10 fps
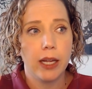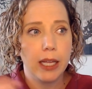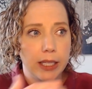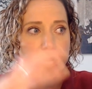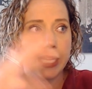
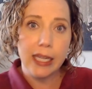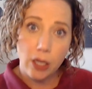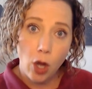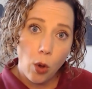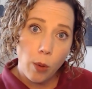like
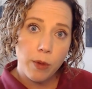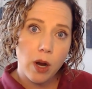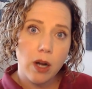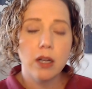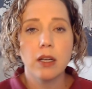in-home
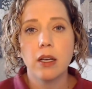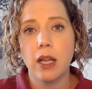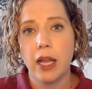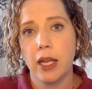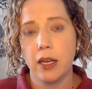garden
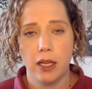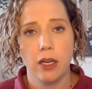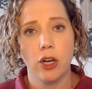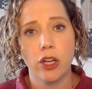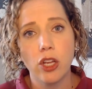and in
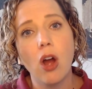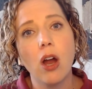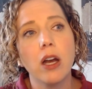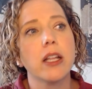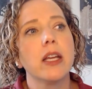her
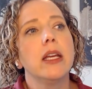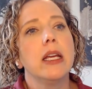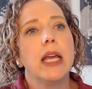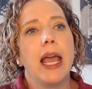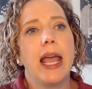yard.
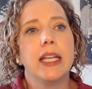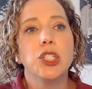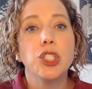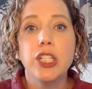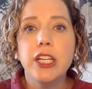And
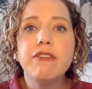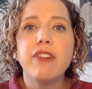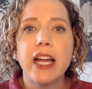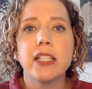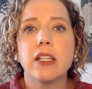she
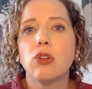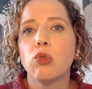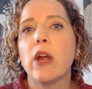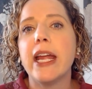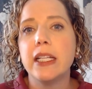finds a
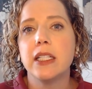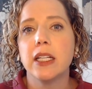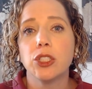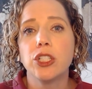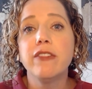great
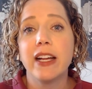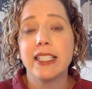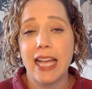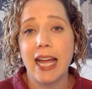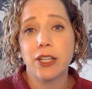deal. She
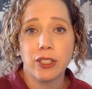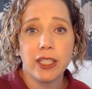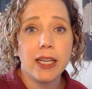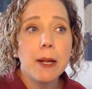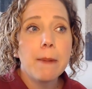finds
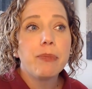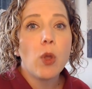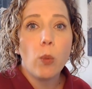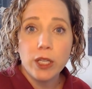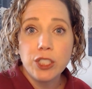actually
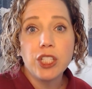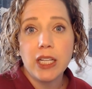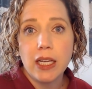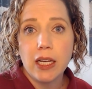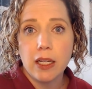when
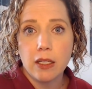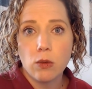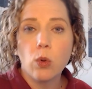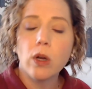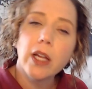she is
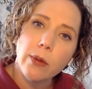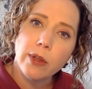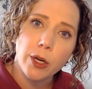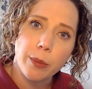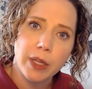working with
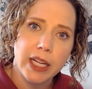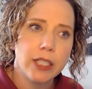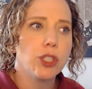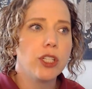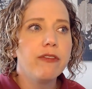her plants,
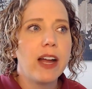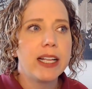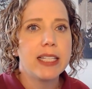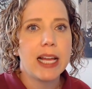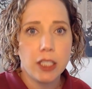she
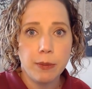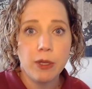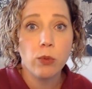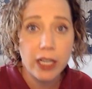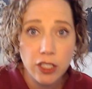finds that to be
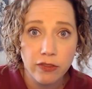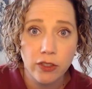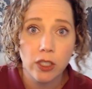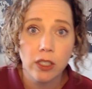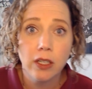
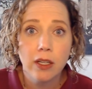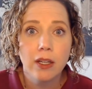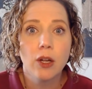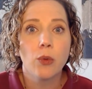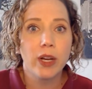restful,
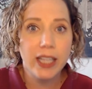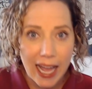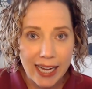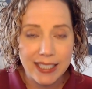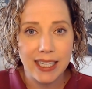
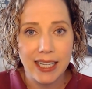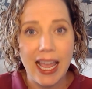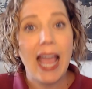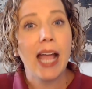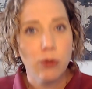relaxing,
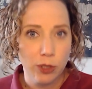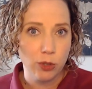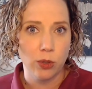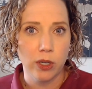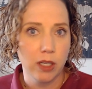and
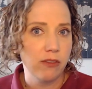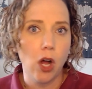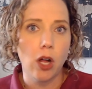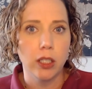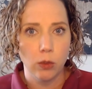restorative
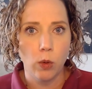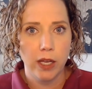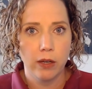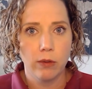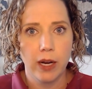all in one,
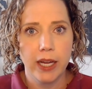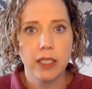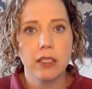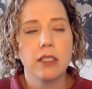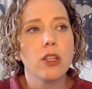right?
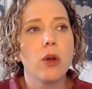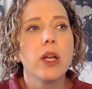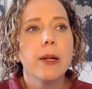And so